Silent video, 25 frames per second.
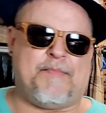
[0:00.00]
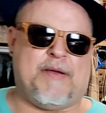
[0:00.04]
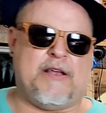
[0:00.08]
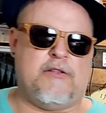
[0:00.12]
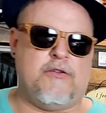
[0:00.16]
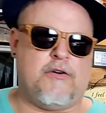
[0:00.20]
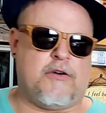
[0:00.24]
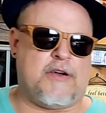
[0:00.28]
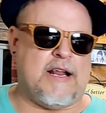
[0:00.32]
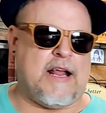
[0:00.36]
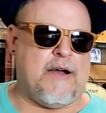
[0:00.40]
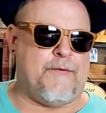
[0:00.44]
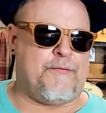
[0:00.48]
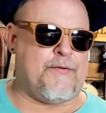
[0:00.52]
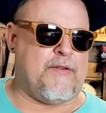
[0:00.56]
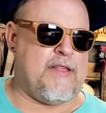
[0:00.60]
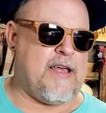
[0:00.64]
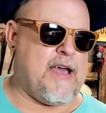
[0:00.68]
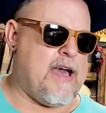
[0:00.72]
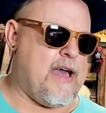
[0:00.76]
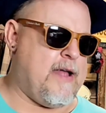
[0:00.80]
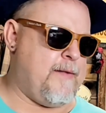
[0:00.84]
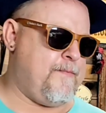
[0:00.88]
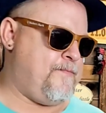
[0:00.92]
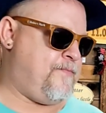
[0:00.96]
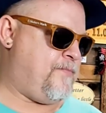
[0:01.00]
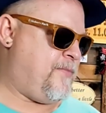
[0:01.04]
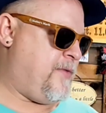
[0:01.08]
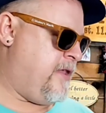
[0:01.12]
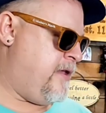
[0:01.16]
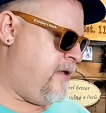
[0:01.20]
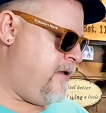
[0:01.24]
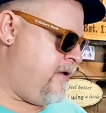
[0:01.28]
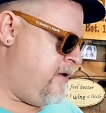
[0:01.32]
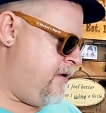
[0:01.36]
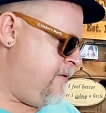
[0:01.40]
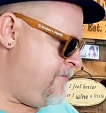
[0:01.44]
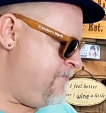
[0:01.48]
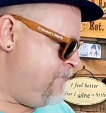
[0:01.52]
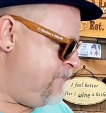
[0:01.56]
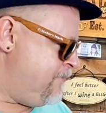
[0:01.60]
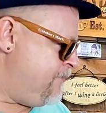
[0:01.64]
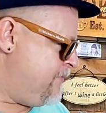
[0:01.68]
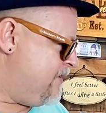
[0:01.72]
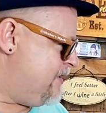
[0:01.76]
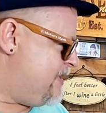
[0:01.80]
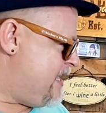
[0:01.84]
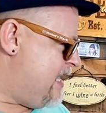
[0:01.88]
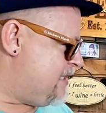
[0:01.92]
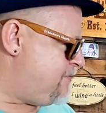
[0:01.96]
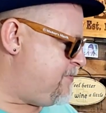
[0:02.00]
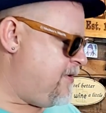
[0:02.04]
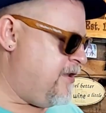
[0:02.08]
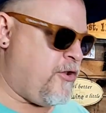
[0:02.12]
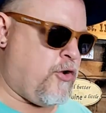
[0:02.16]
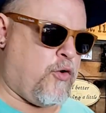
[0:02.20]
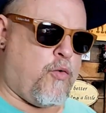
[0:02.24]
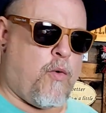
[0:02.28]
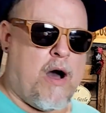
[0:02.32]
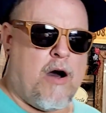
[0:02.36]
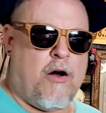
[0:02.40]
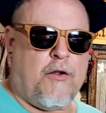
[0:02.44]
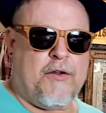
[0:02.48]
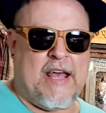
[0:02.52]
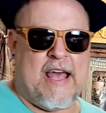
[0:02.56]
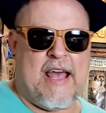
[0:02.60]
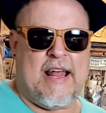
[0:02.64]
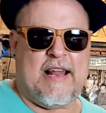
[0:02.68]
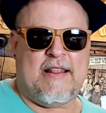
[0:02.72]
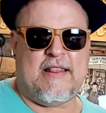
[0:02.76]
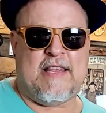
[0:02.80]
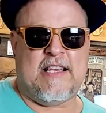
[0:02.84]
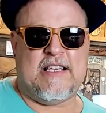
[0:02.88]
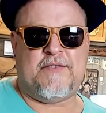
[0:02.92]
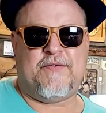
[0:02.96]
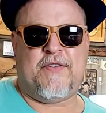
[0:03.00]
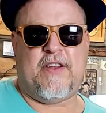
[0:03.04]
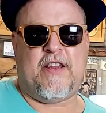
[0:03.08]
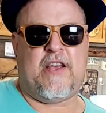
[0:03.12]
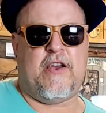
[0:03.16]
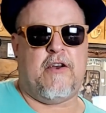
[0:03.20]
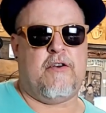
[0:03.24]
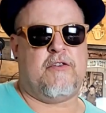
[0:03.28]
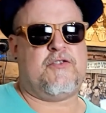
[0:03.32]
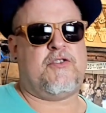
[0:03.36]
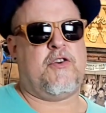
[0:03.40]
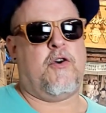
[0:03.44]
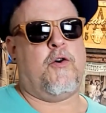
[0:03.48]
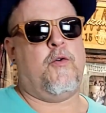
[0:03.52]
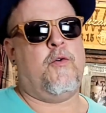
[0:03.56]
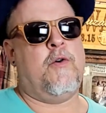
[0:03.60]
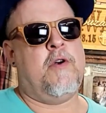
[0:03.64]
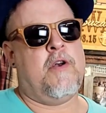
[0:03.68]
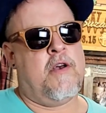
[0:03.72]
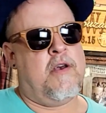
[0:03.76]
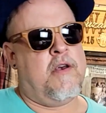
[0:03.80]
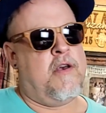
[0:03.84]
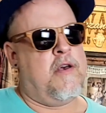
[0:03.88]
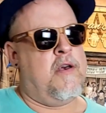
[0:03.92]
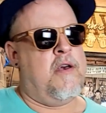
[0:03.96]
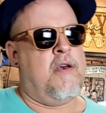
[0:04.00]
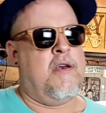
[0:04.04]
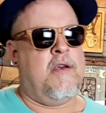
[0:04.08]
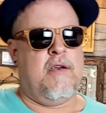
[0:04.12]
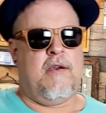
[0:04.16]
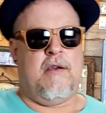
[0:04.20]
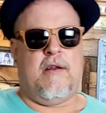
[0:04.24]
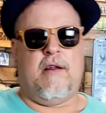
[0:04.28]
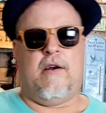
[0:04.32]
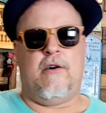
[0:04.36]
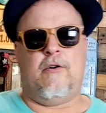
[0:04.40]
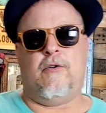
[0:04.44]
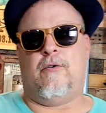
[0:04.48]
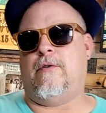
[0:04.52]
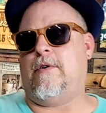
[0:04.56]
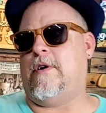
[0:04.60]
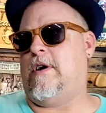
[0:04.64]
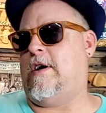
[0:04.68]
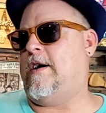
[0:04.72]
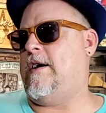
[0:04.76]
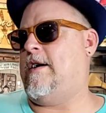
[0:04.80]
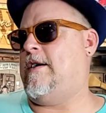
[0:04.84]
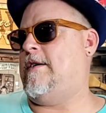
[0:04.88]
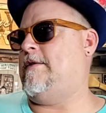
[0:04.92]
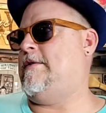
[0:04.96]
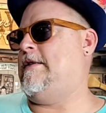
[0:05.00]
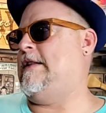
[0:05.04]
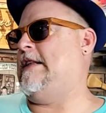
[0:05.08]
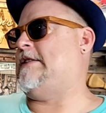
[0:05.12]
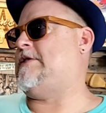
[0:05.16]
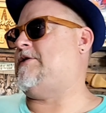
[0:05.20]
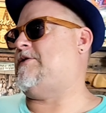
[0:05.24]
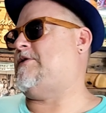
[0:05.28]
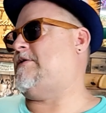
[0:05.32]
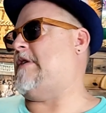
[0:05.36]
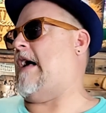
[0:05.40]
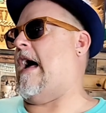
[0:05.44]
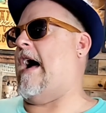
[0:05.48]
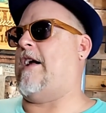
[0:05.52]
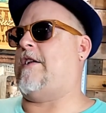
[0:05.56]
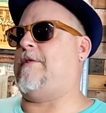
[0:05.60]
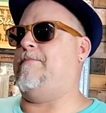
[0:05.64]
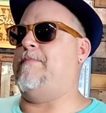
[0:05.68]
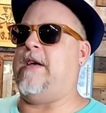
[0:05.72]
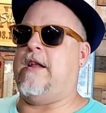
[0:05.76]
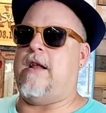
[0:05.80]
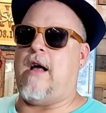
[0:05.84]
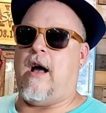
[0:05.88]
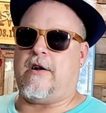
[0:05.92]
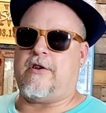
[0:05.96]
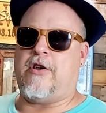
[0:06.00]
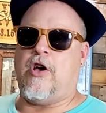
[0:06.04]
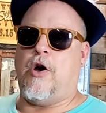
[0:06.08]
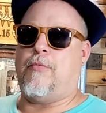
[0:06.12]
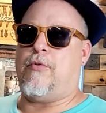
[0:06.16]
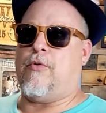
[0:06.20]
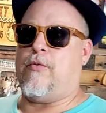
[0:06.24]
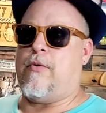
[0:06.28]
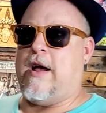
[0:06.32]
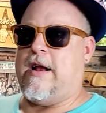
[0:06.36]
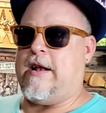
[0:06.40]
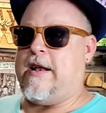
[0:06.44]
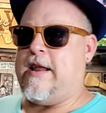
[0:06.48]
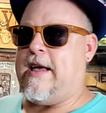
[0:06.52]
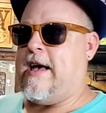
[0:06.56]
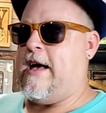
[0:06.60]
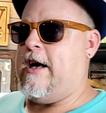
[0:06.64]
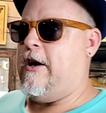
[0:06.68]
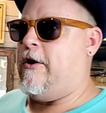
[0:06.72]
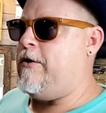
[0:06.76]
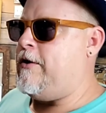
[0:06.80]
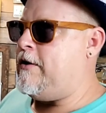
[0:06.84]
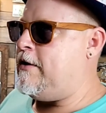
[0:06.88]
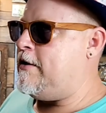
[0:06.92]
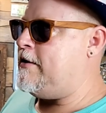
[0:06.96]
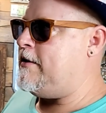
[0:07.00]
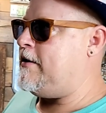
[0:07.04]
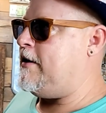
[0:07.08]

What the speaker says: Be looking out for that. It takes me a little while to edit these videos. So, it's mid-October right now.